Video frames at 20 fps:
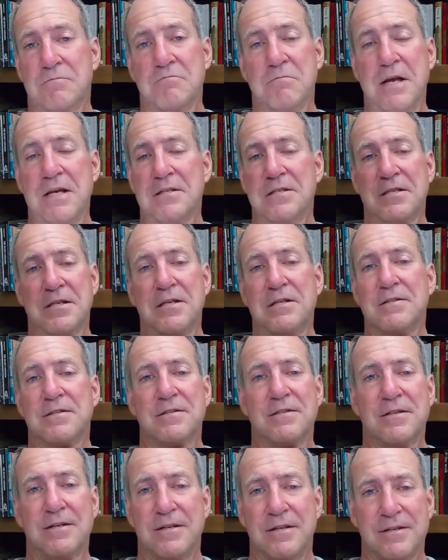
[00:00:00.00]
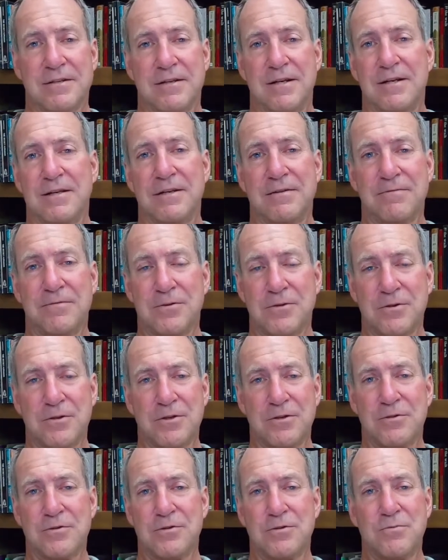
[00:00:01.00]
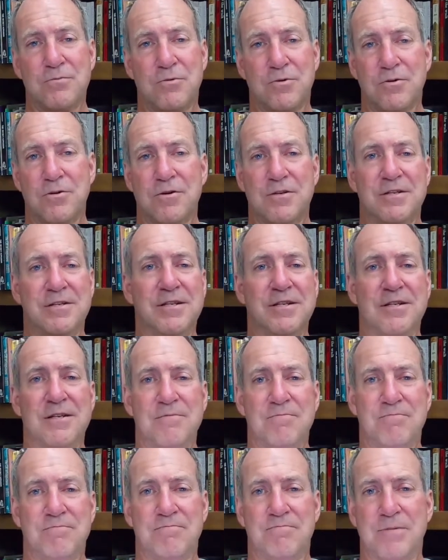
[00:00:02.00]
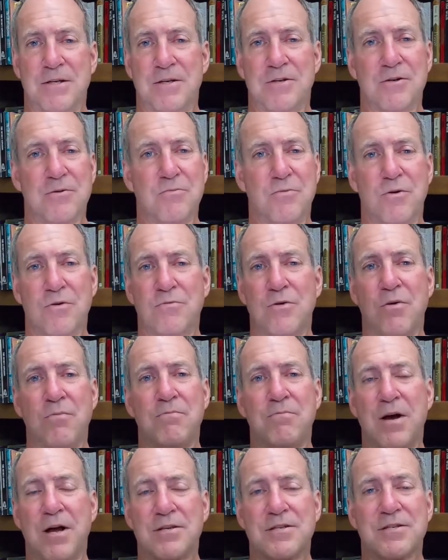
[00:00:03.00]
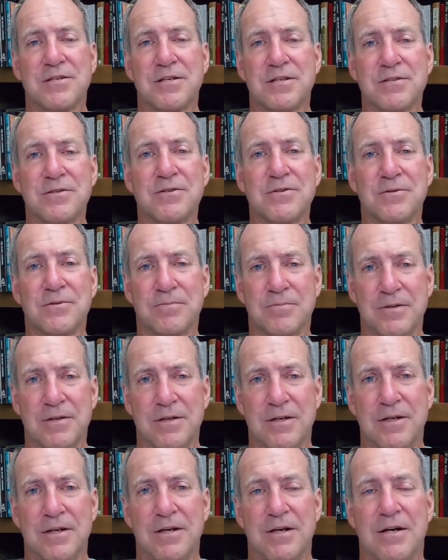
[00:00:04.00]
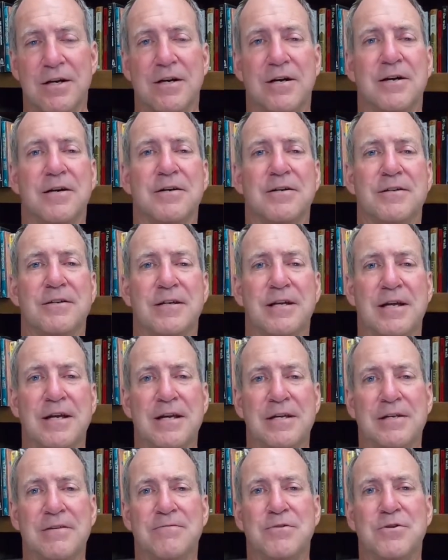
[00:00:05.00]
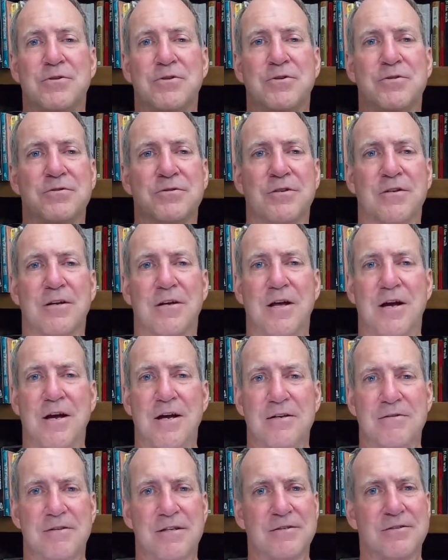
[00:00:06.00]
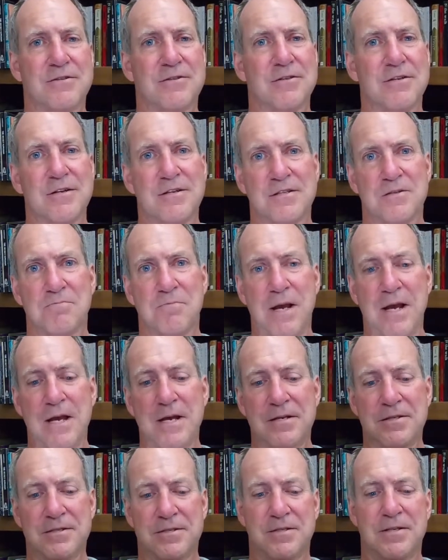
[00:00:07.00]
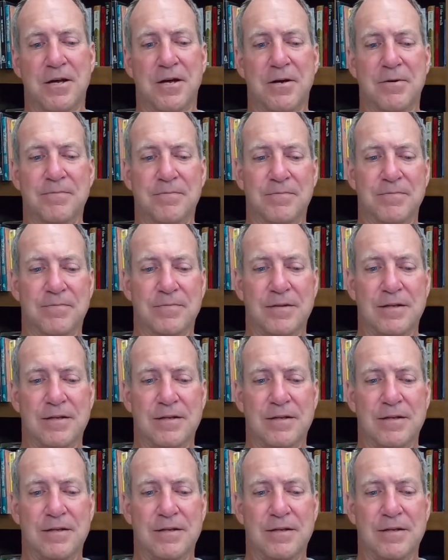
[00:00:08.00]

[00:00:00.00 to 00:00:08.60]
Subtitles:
Makes sense that if you're going to do more, you need a bigger, more robust system. And if you use it a lot, it's going to expand some.